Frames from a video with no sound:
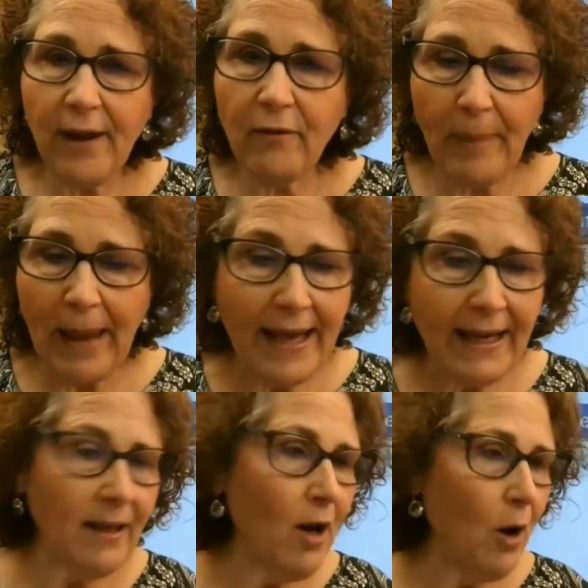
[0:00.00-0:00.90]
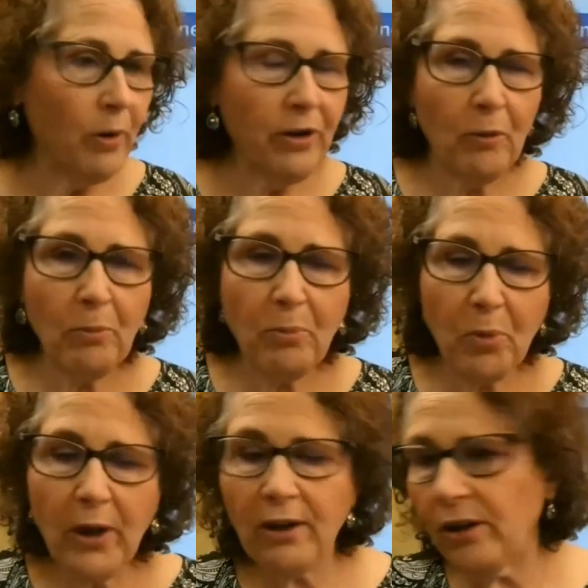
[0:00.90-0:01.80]
BANI where they're
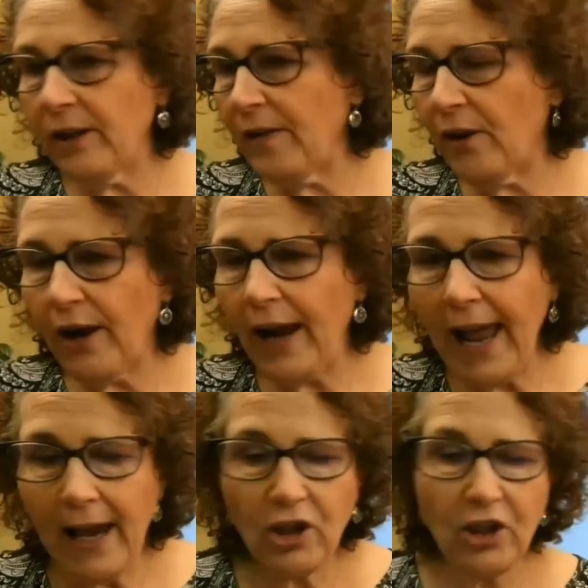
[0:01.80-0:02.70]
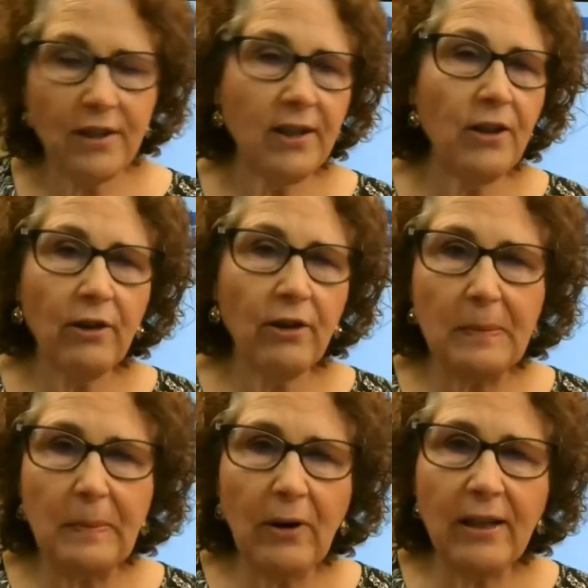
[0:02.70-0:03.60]
brittle and they're anxious and they're
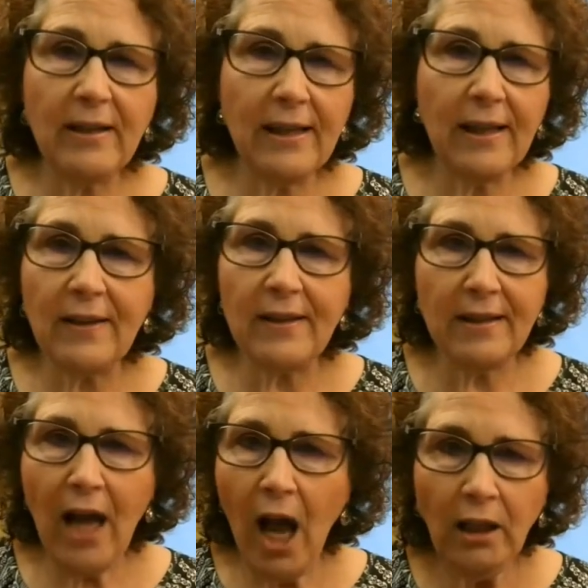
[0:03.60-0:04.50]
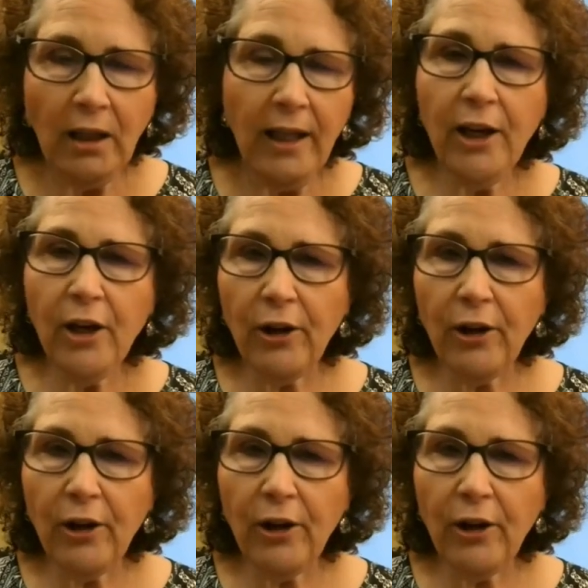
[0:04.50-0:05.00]
experiencing this nonlinear,